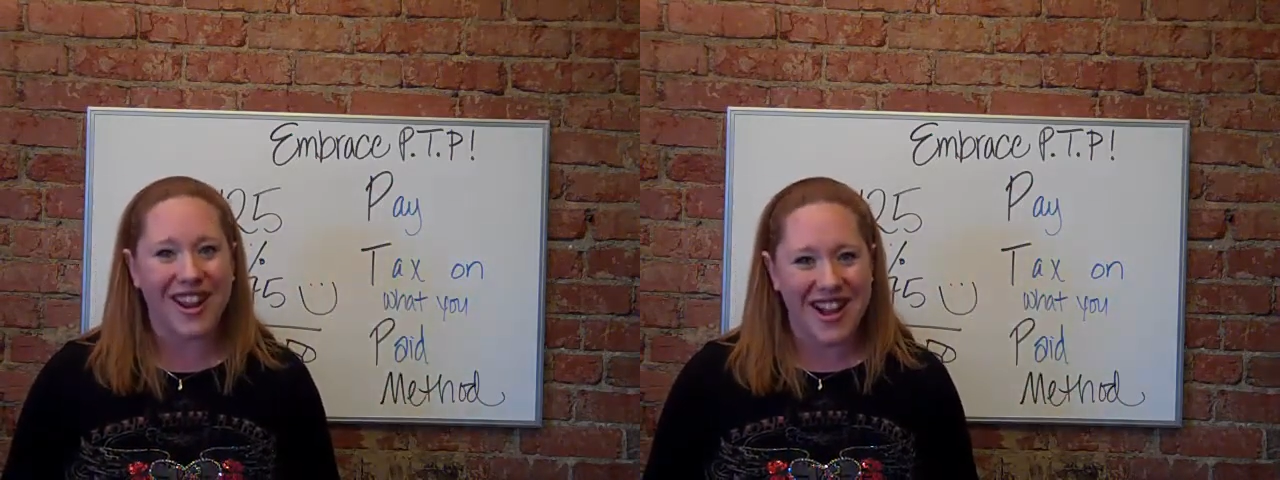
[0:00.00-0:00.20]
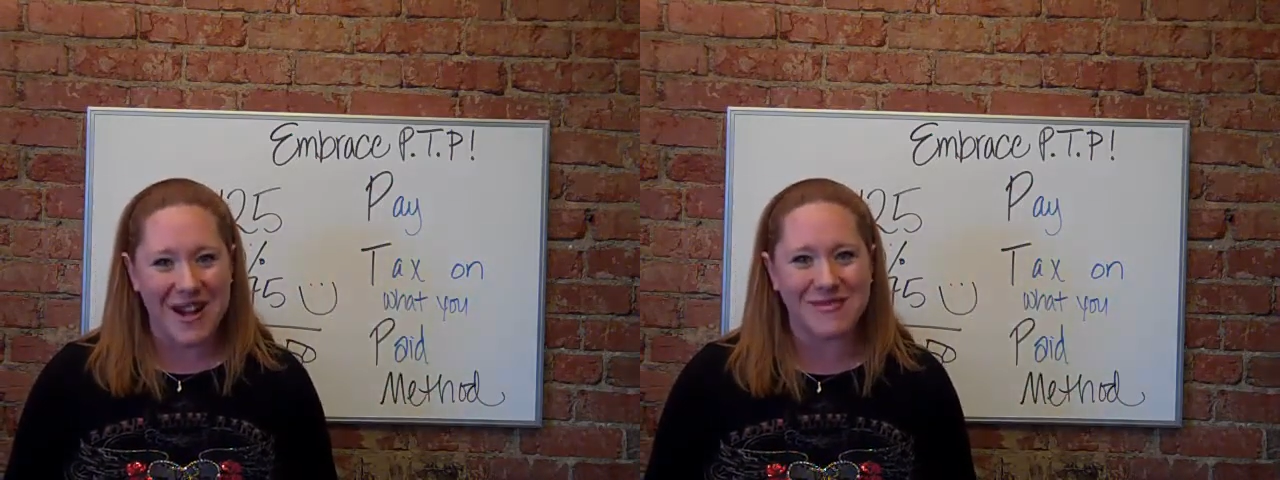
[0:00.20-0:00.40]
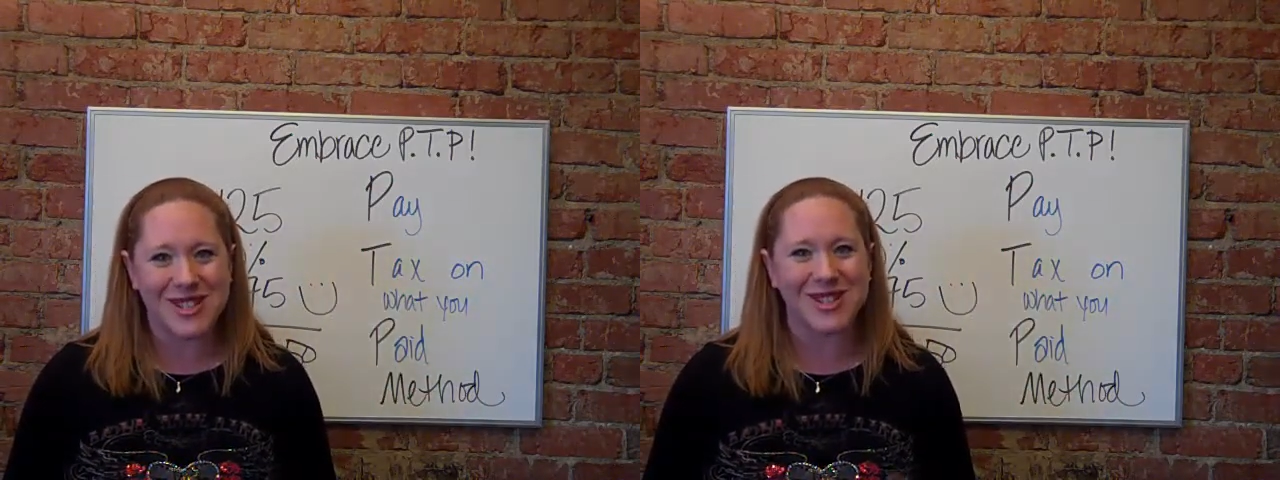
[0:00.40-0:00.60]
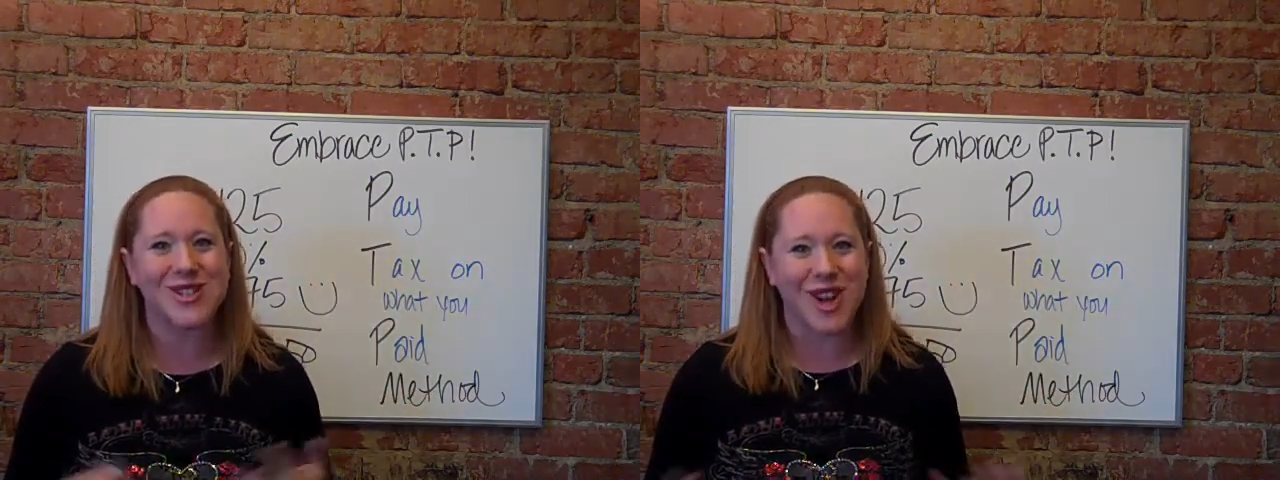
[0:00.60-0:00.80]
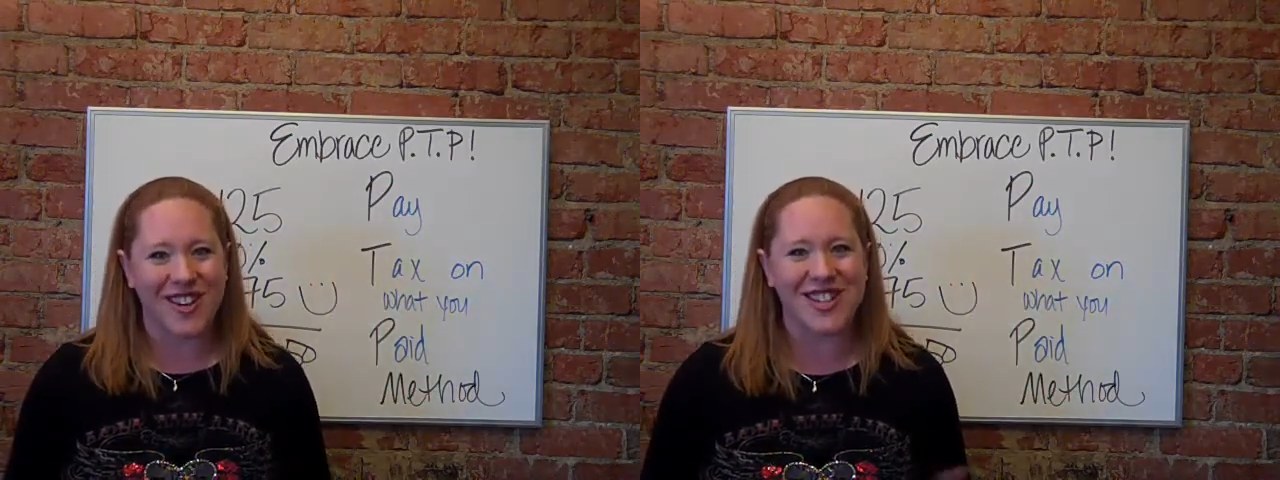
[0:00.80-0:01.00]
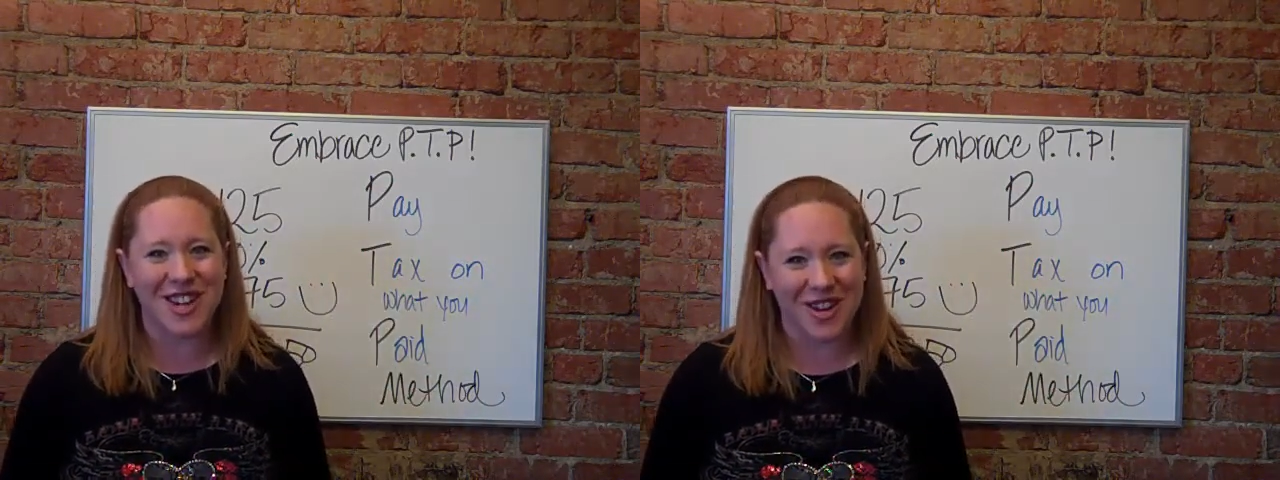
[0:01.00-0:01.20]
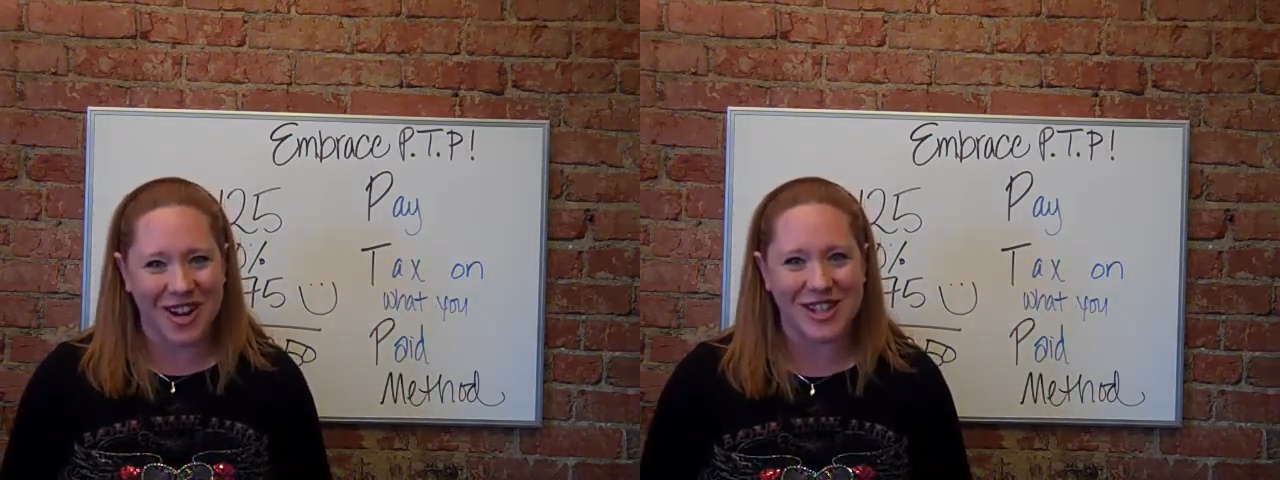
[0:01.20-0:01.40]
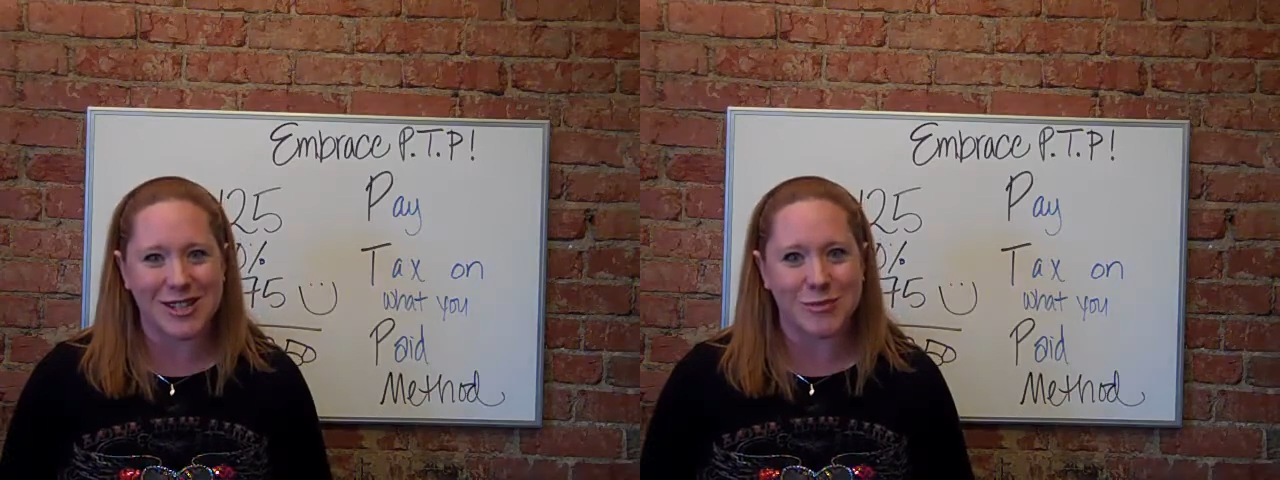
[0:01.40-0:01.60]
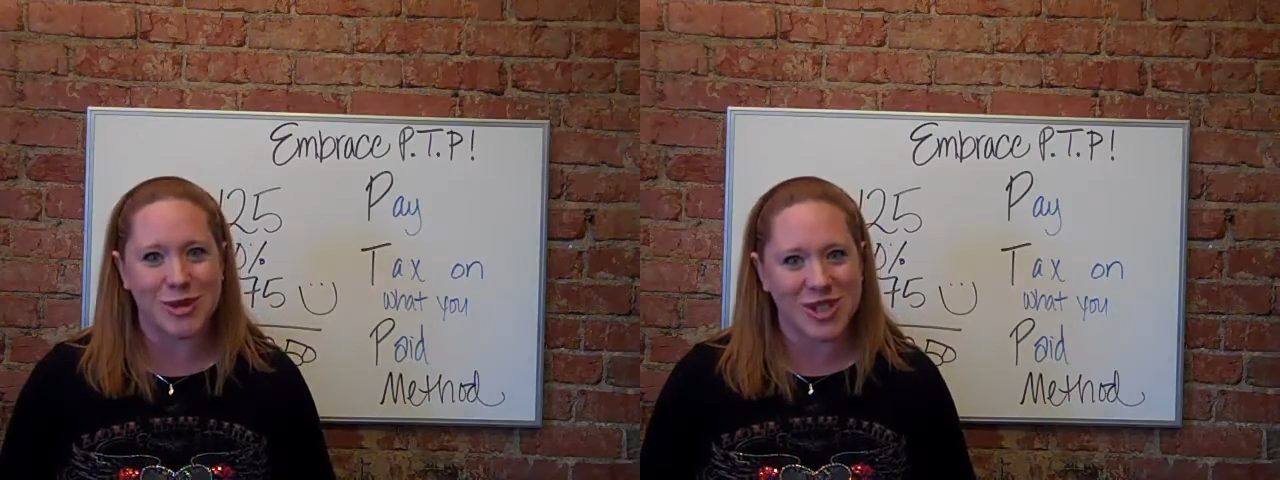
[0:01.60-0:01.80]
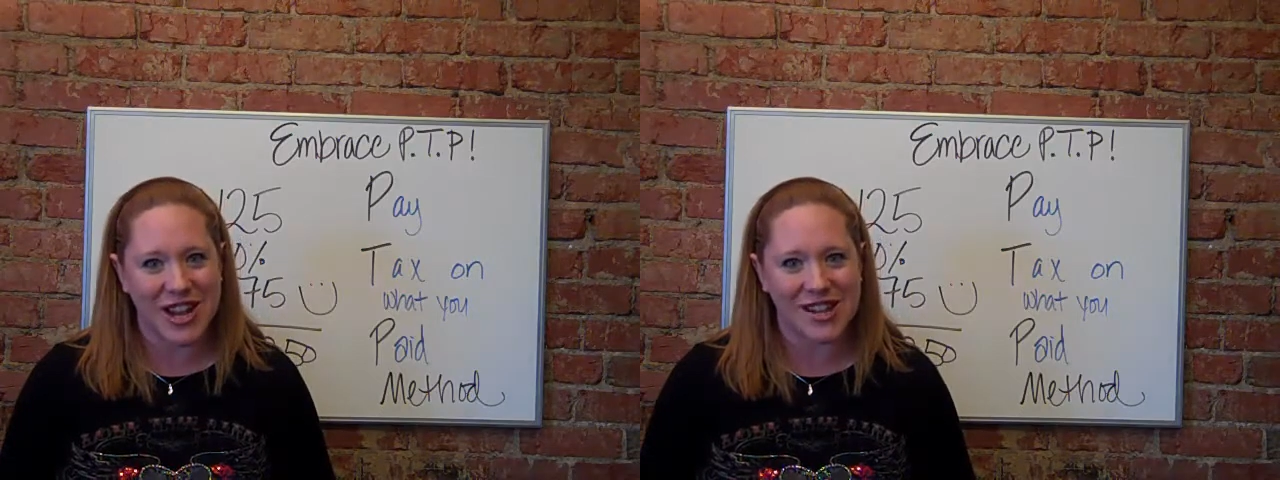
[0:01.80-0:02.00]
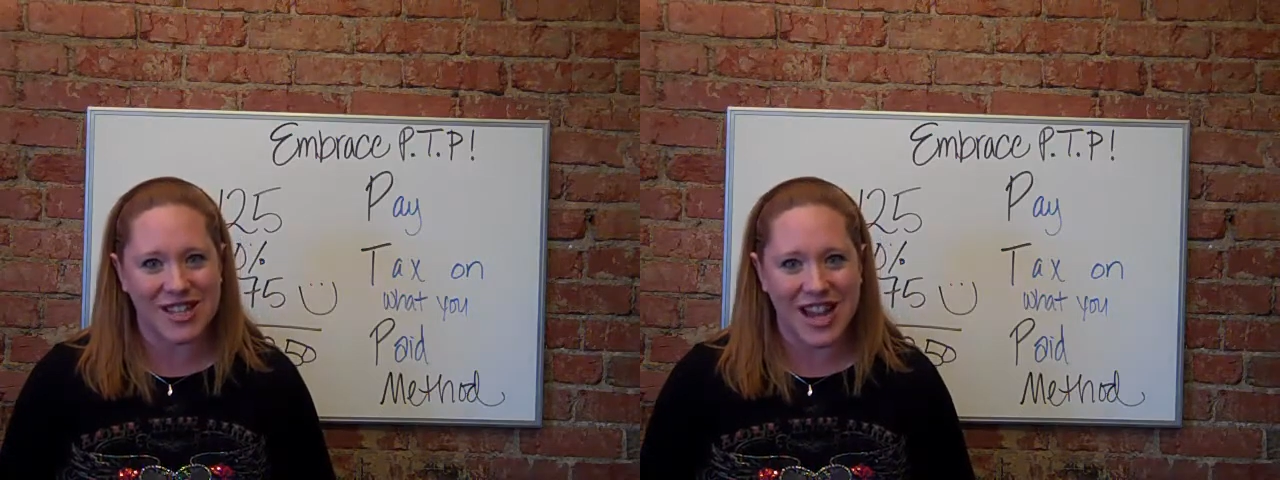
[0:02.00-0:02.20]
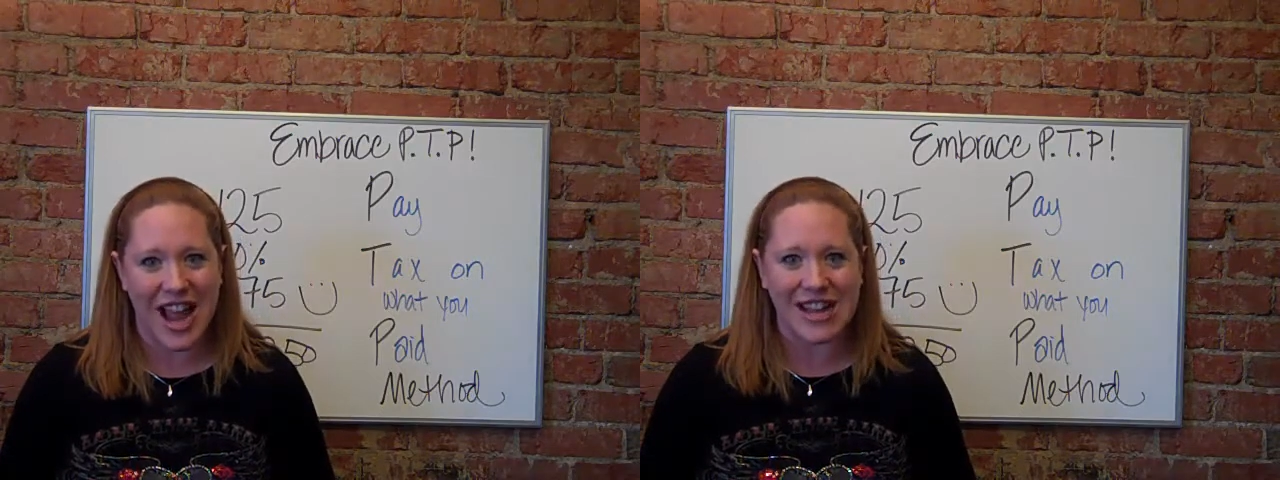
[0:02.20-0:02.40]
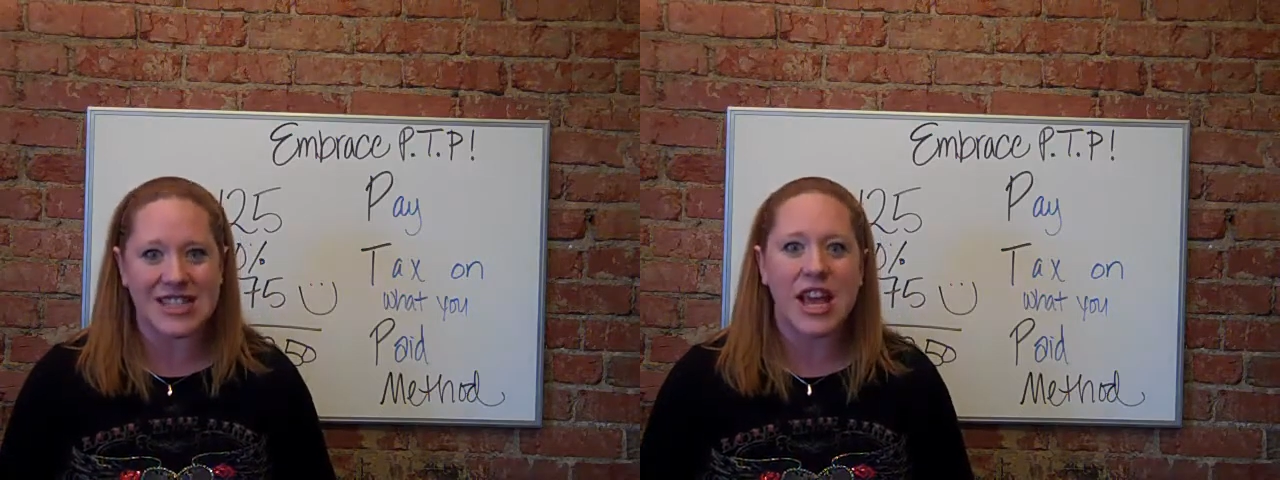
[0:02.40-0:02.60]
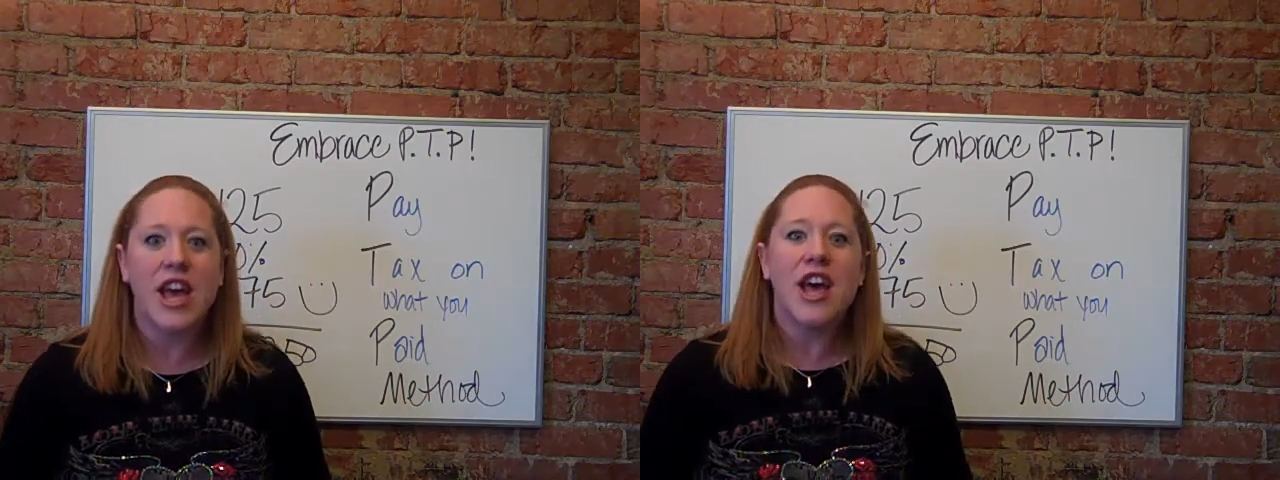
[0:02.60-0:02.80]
it comes to charging your customer sales tax.